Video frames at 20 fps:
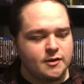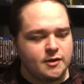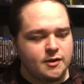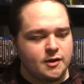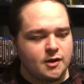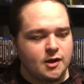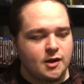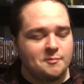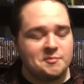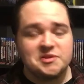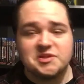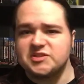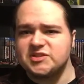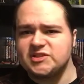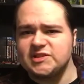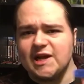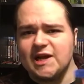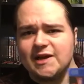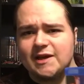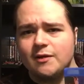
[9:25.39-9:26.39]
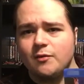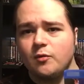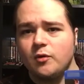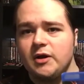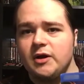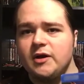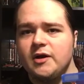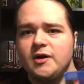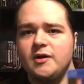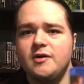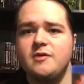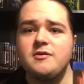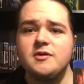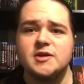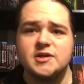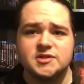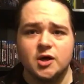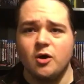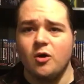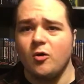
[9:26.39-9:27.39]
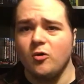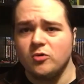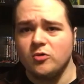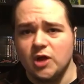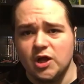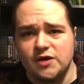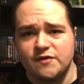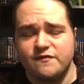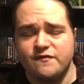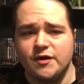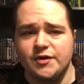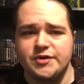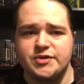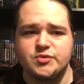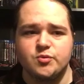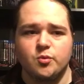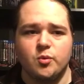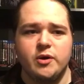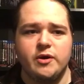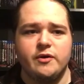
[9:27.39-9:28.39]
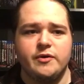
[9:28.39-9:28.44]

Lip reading: But the second one is a whole lot of fun as well.